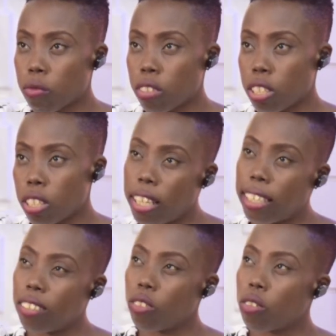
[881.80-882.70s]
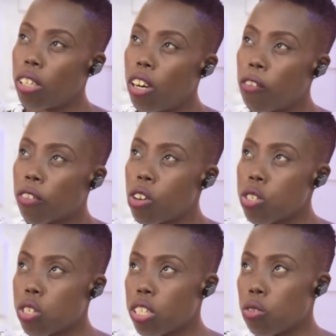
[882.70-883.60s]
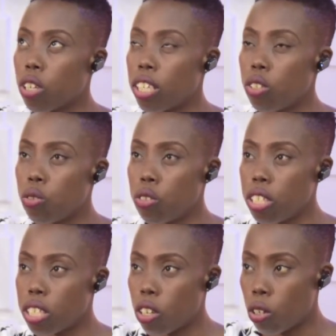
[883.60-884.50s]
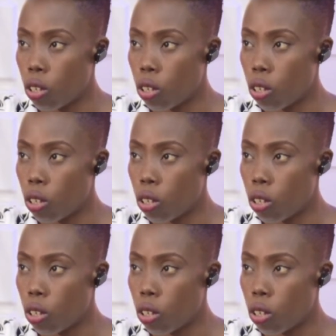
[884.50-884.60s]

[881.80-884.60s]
then, of course, you can do this